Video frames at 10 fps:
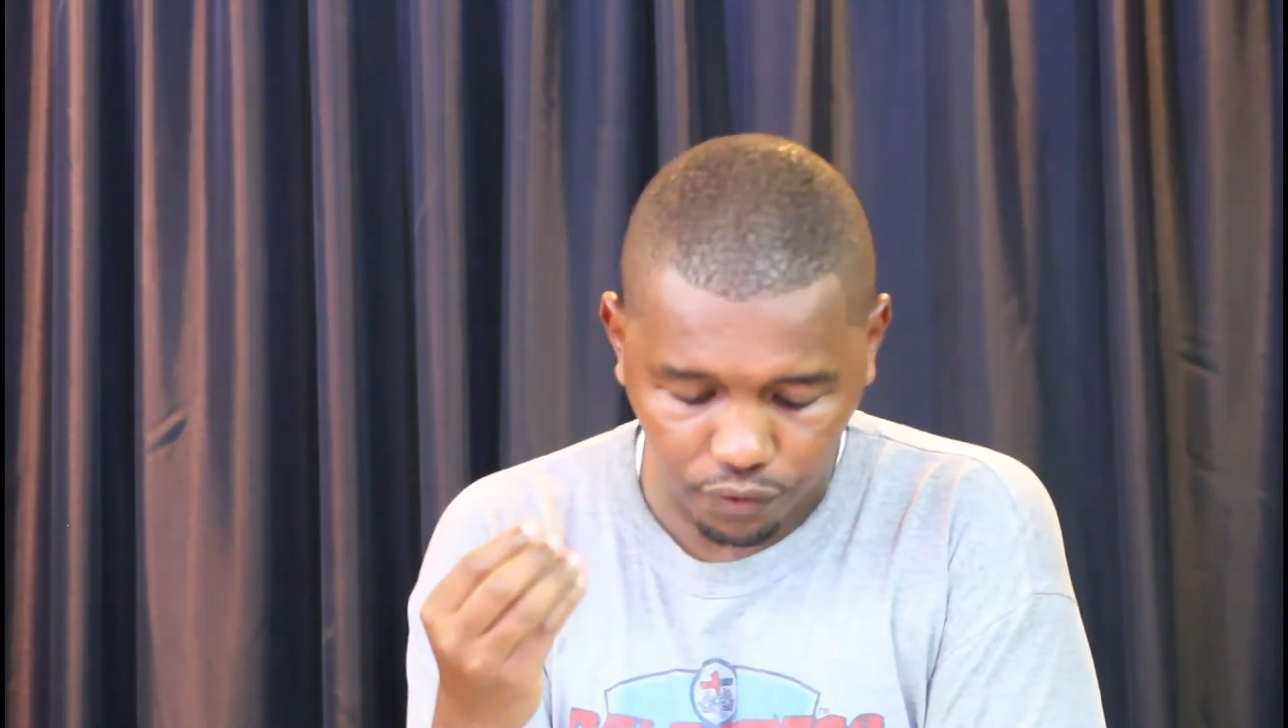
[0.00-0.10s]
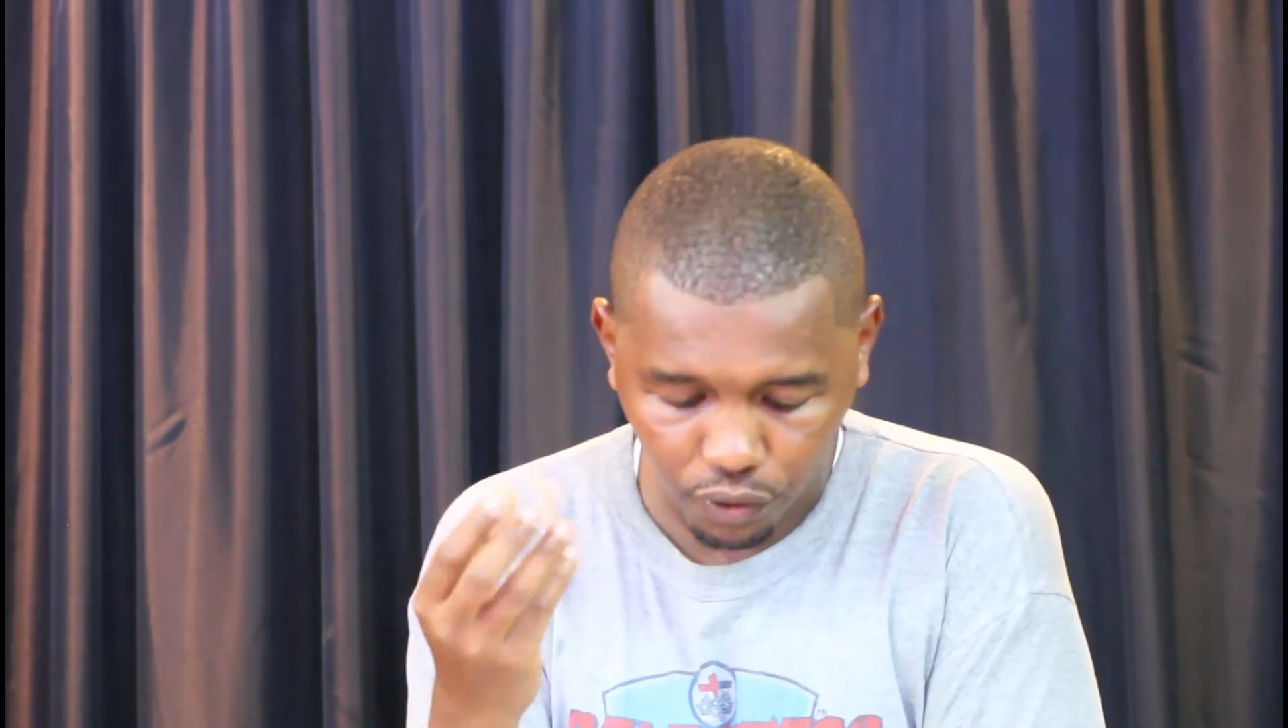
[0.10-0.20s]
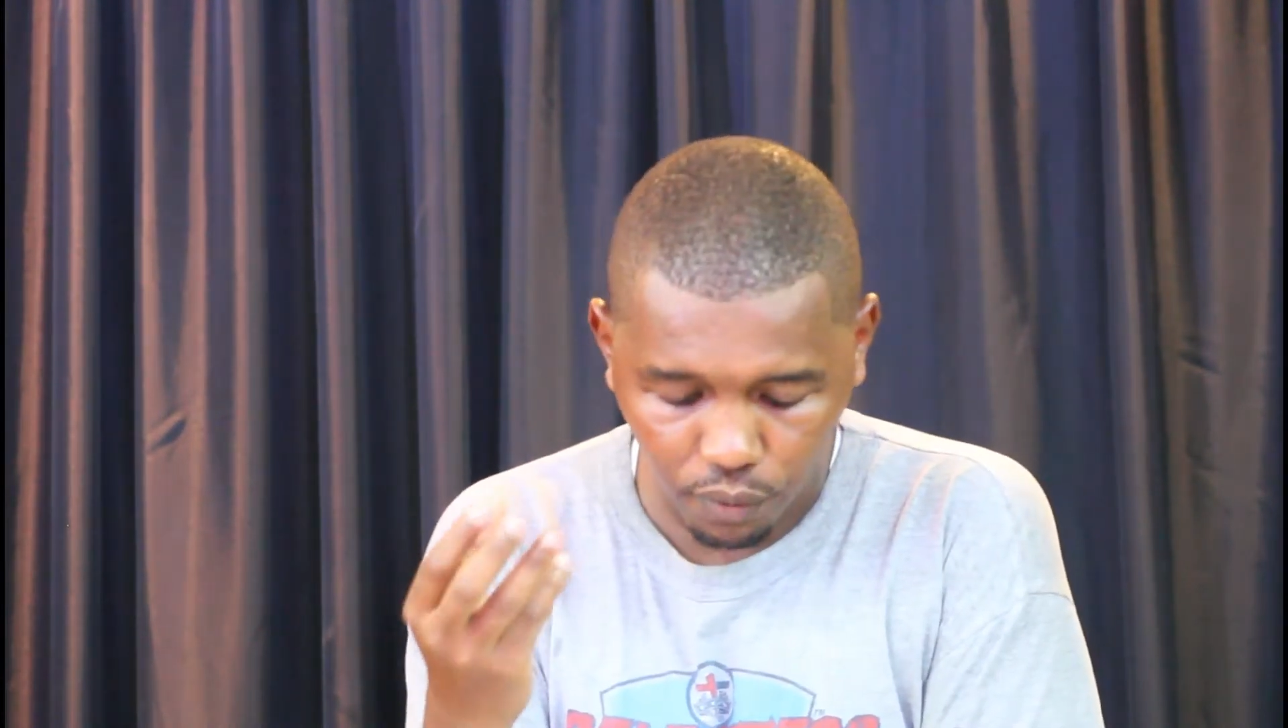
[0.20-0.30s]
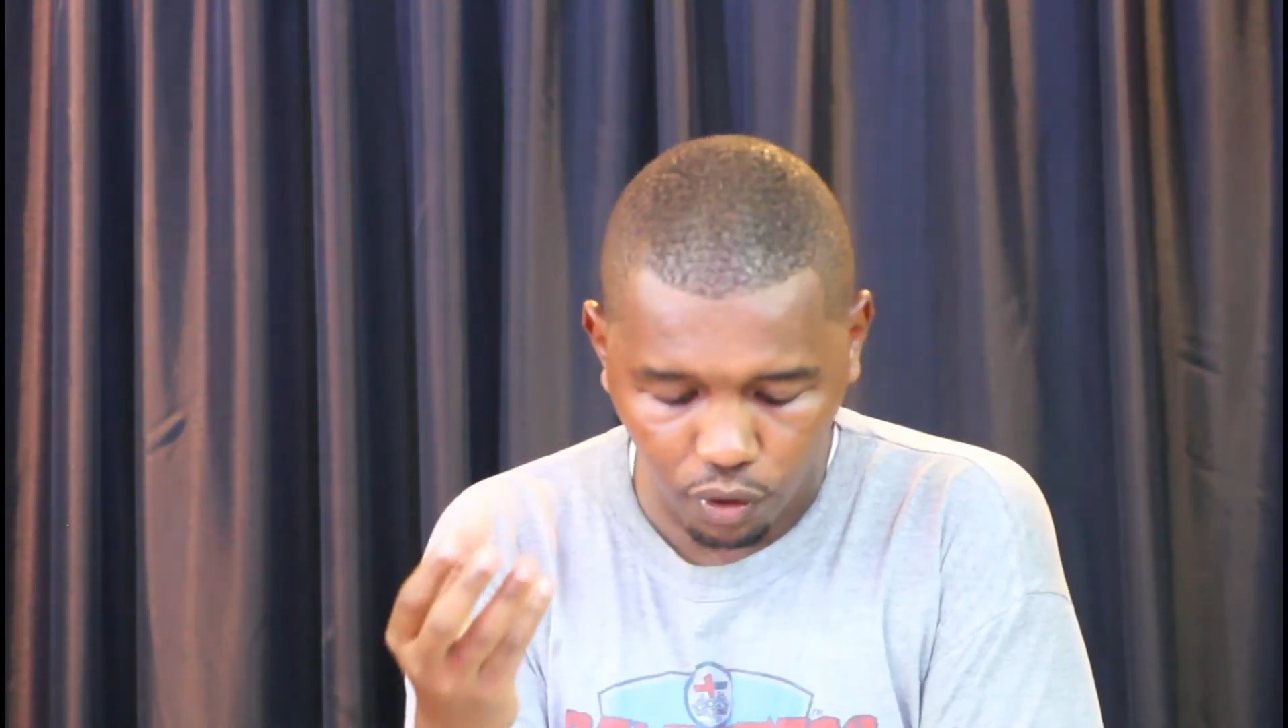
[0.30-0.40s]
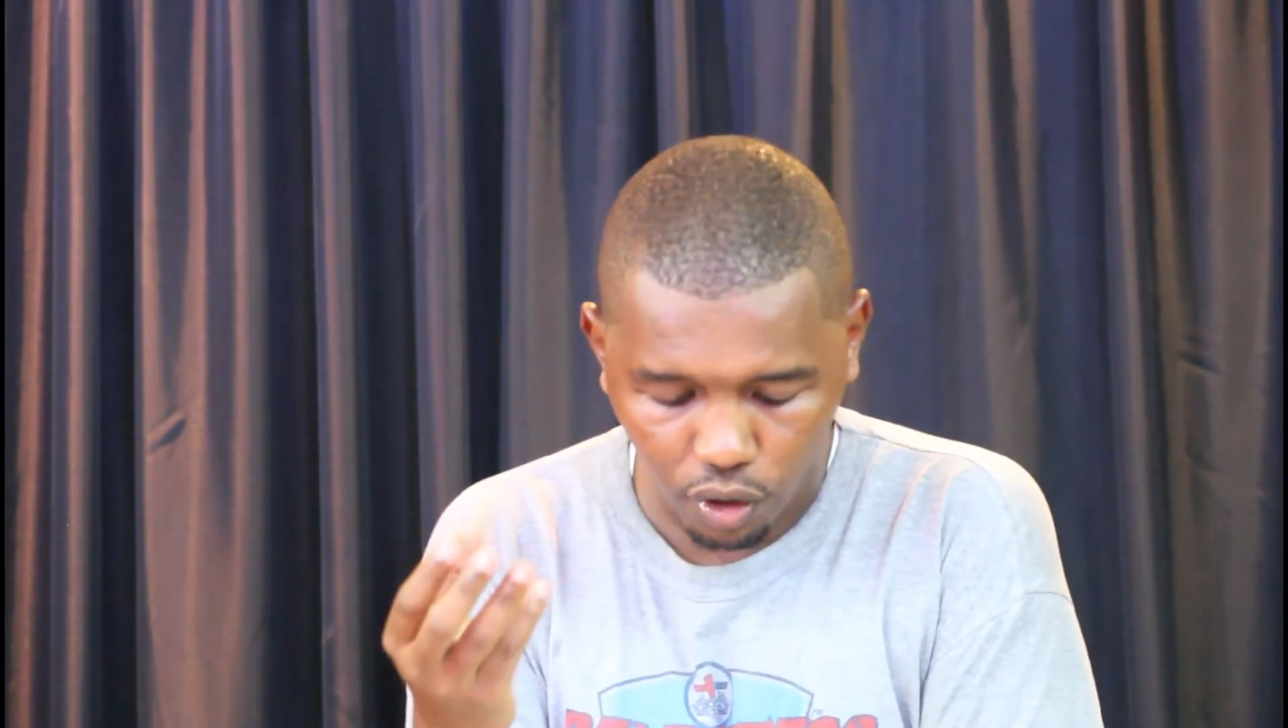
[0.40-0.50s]

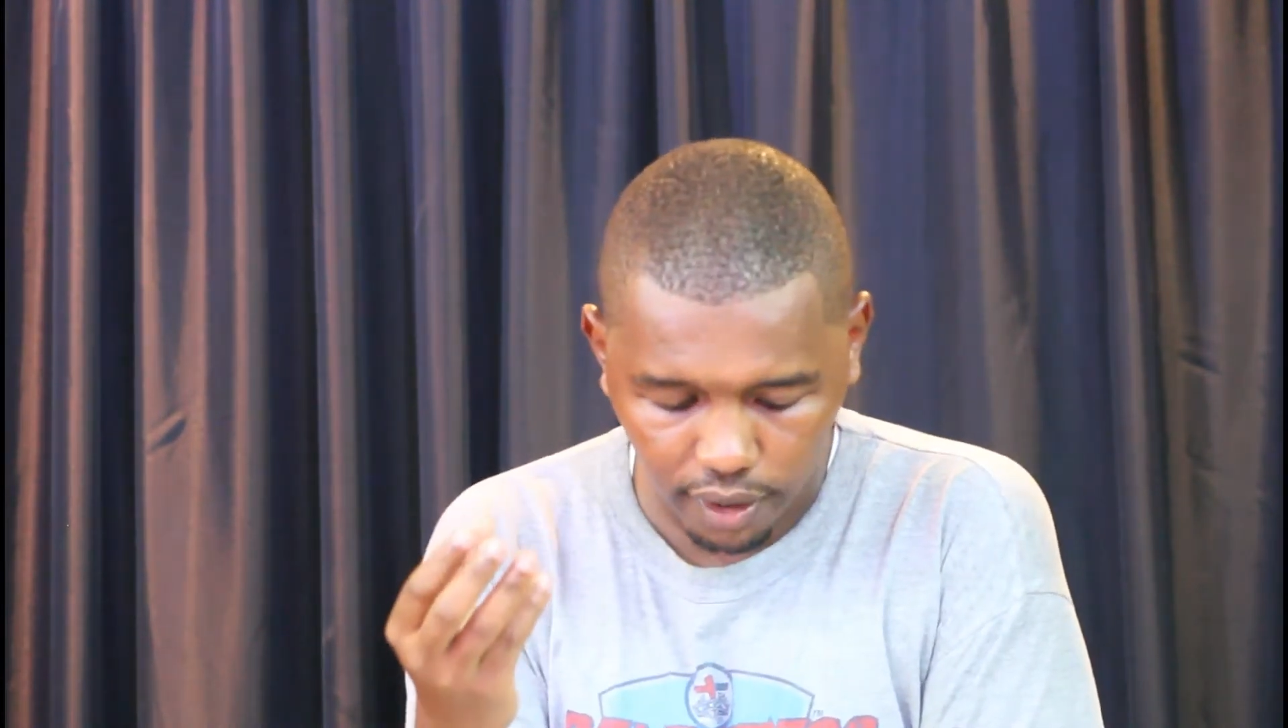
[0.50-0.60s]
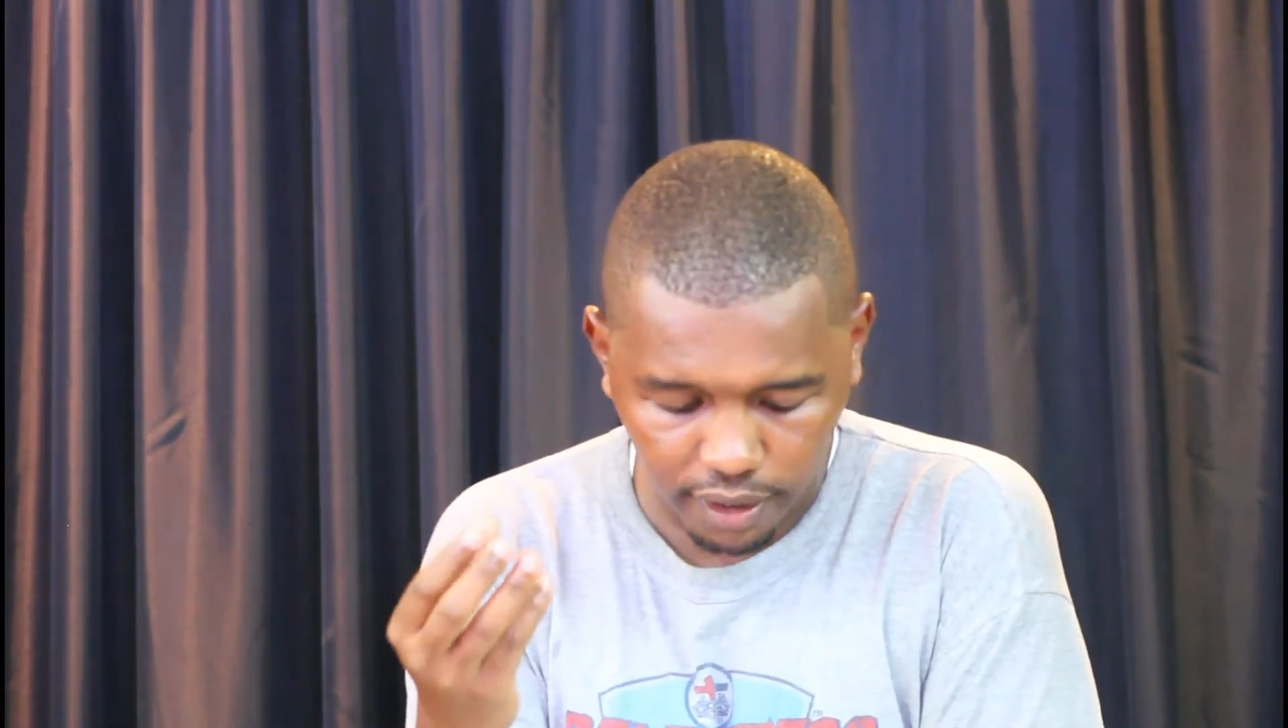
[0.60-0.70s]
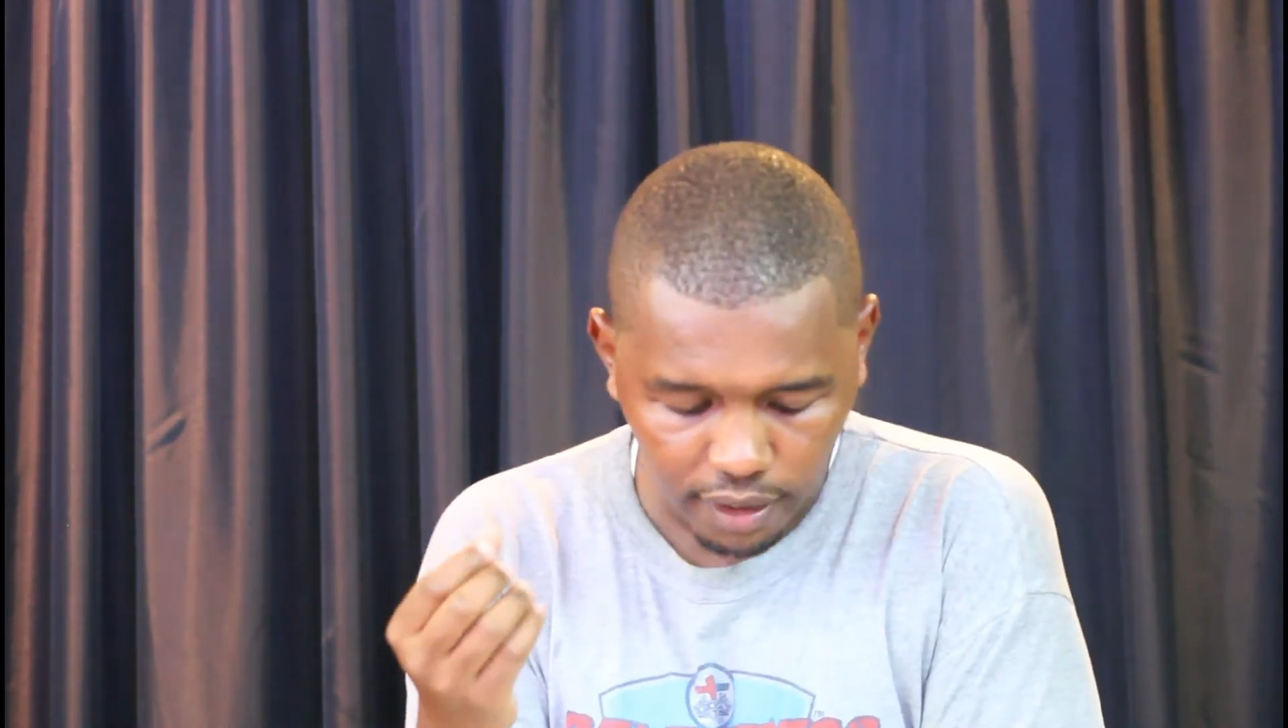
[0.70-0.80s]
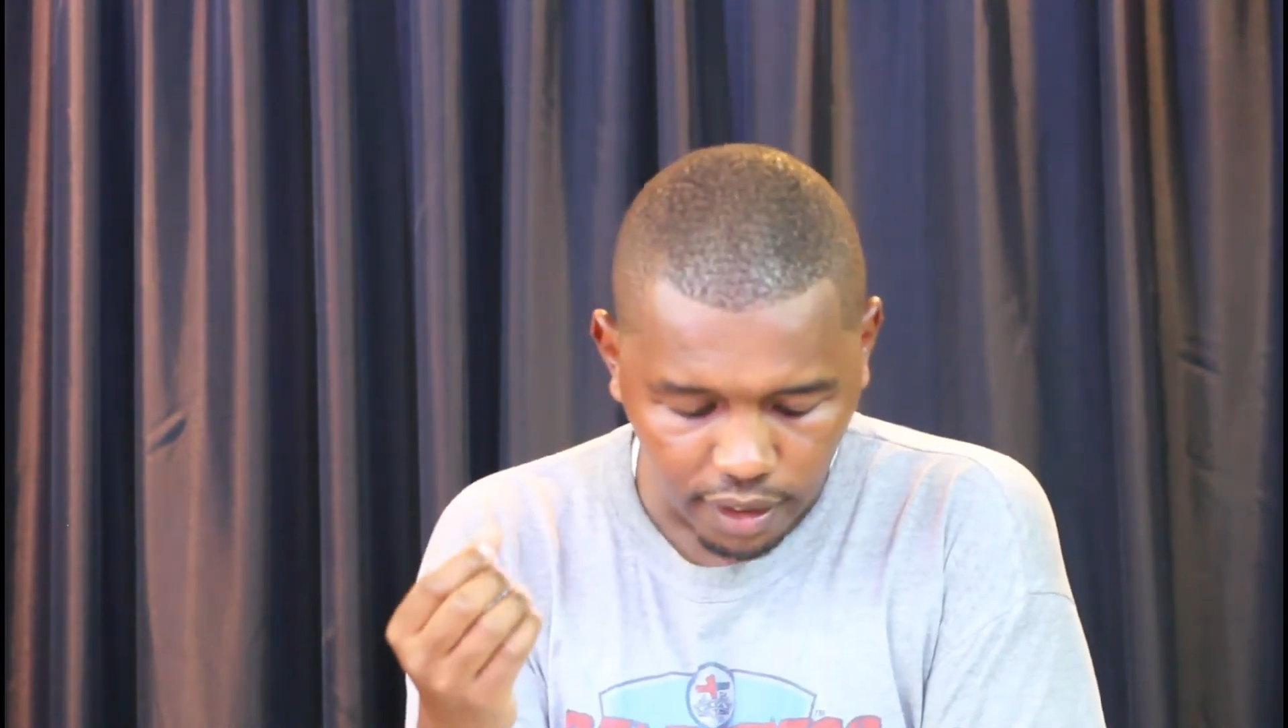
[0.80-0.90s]
from God,